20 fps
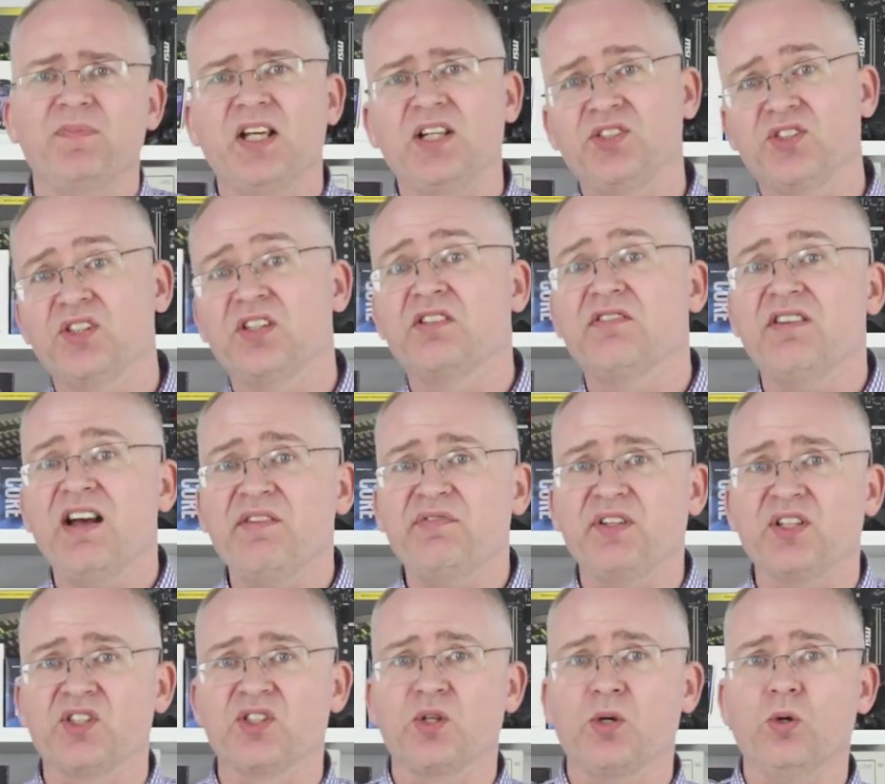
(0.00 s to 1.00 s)
It's the
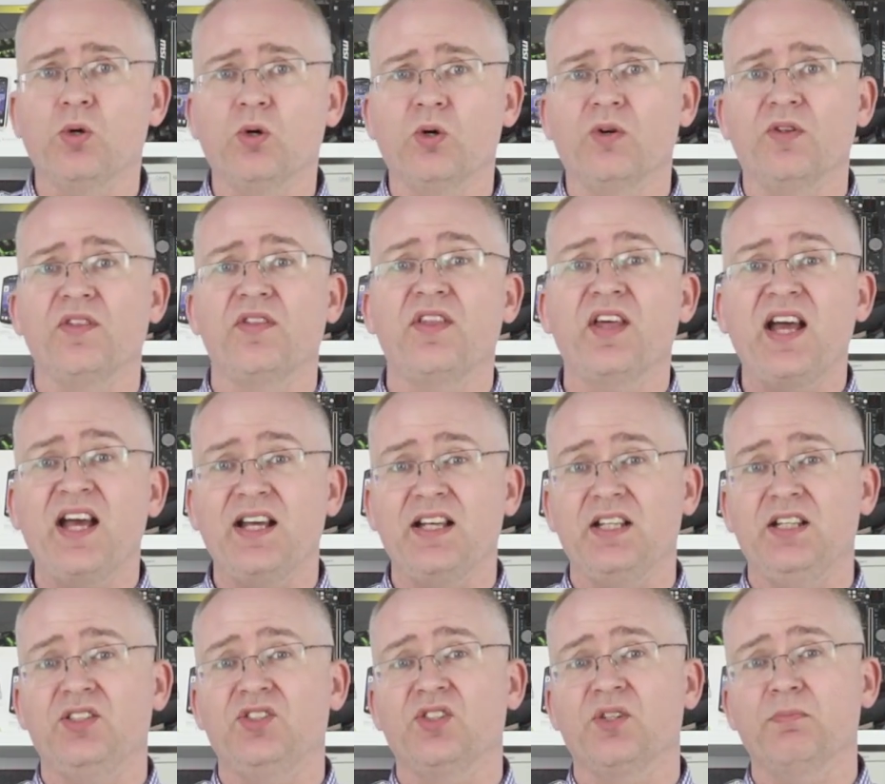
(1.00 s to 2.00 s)
graphics core. That
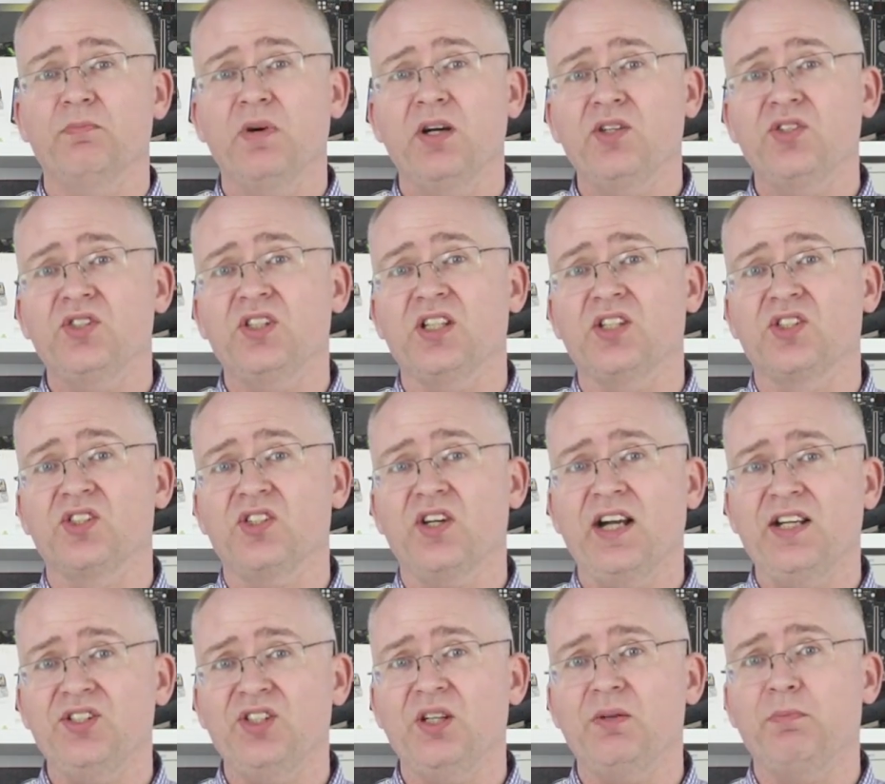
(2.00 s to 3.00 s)
is the most
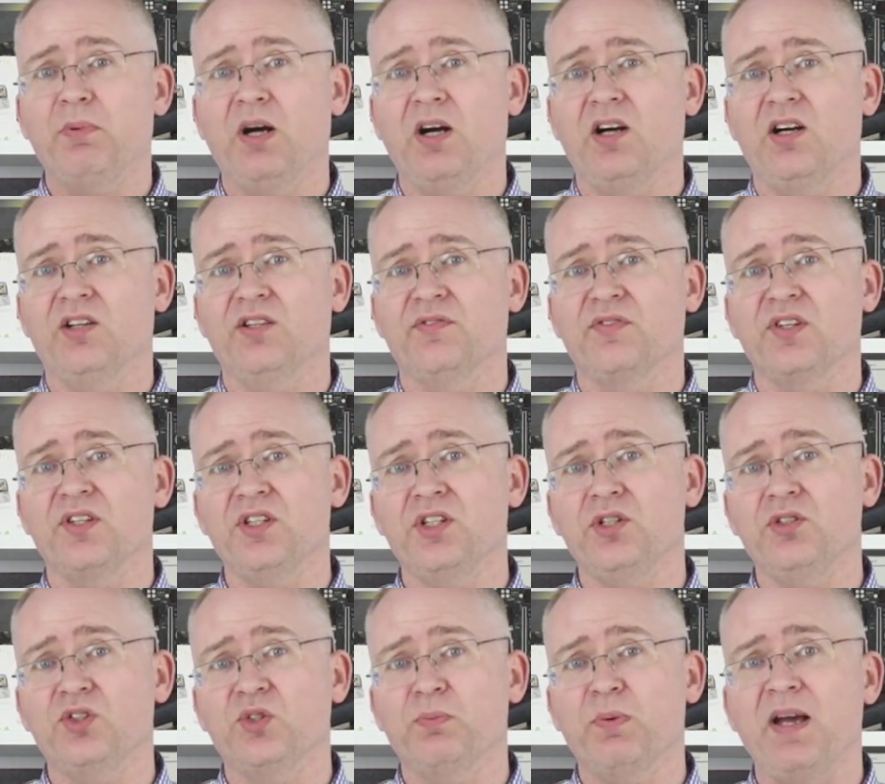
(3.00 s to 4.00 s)
exciting part of the
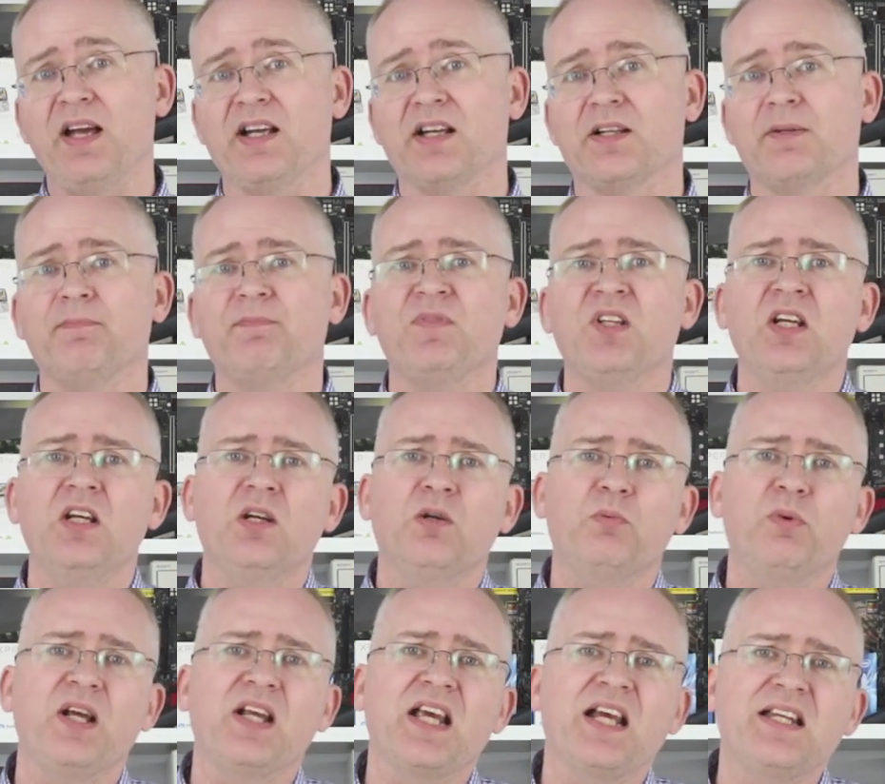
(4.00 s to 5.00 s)
new spec.
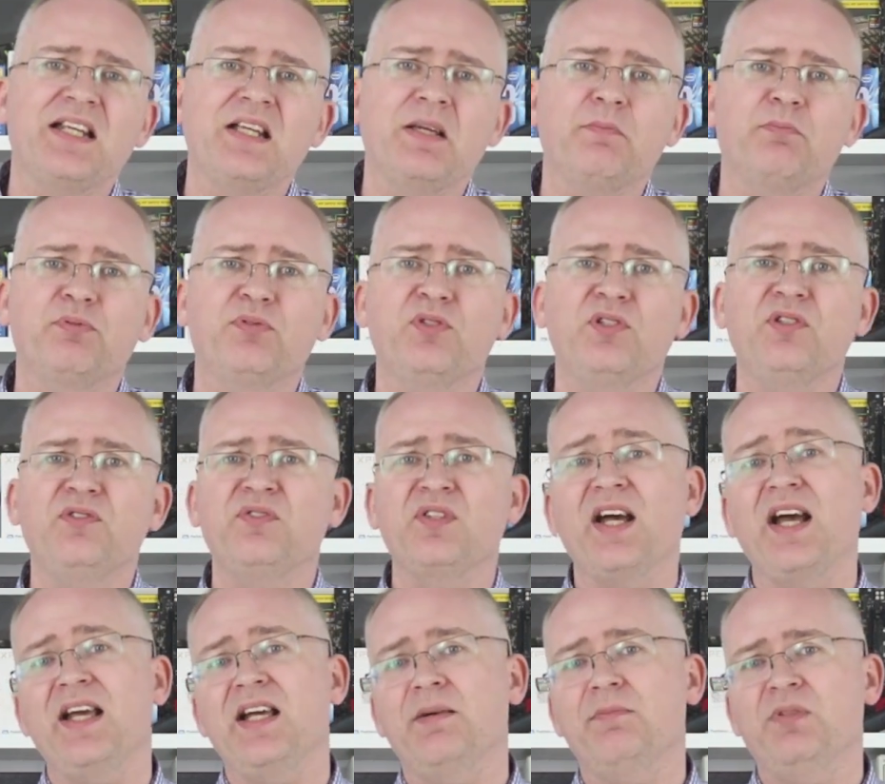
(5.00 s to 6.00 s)
We're getting
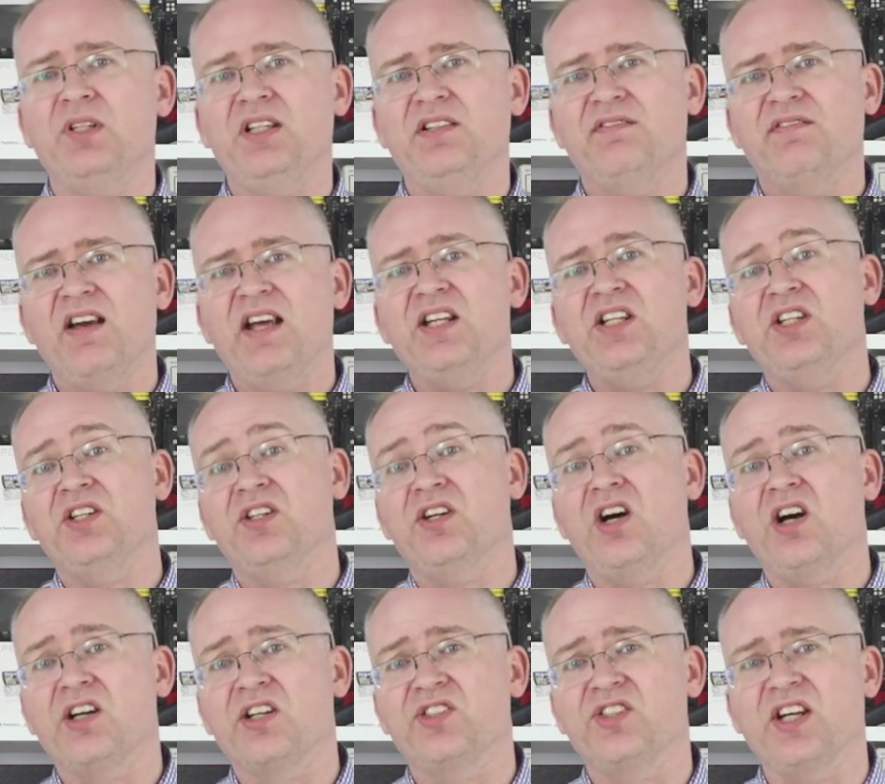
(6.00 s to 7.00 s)
improved AMD Radeon
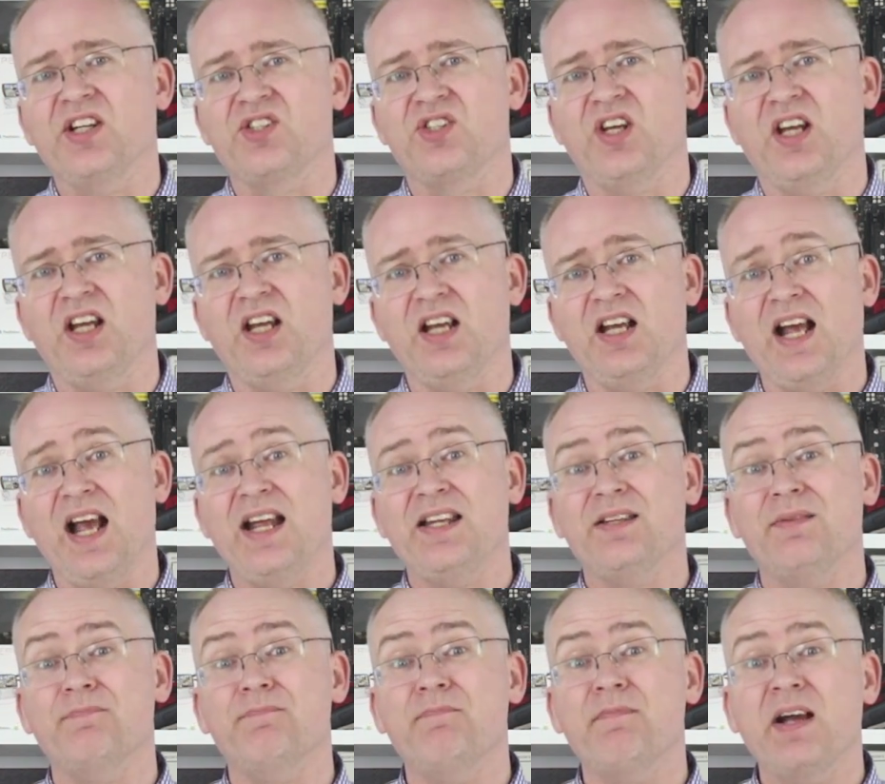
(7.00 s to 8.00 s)
architecture here
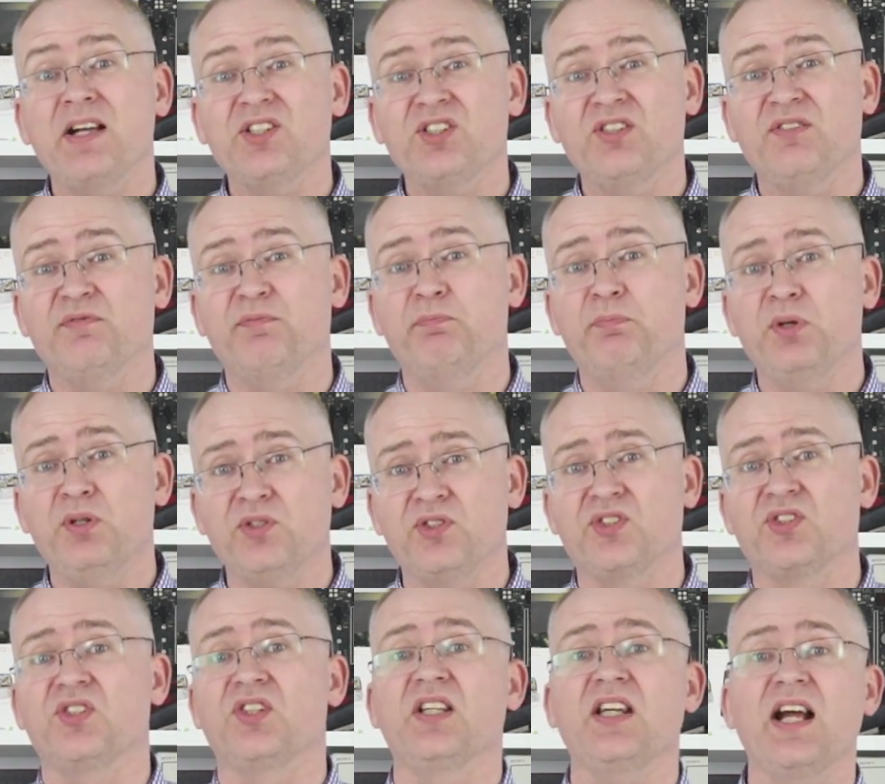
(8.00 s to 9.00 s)
and a massive
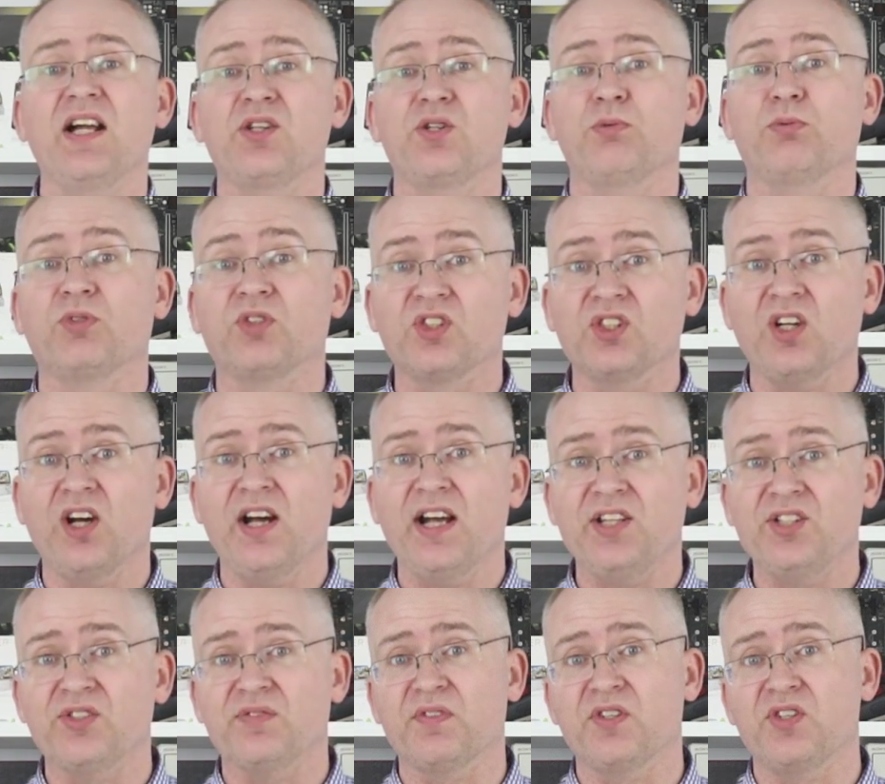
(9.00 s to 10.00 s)
boost to the actual
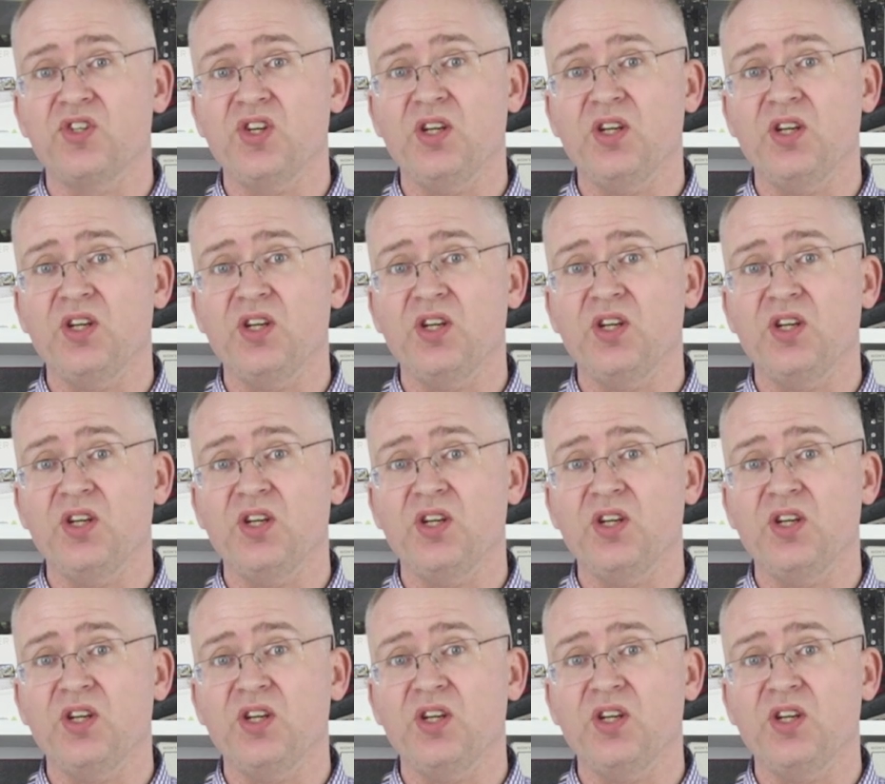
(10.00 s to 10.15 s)
size of the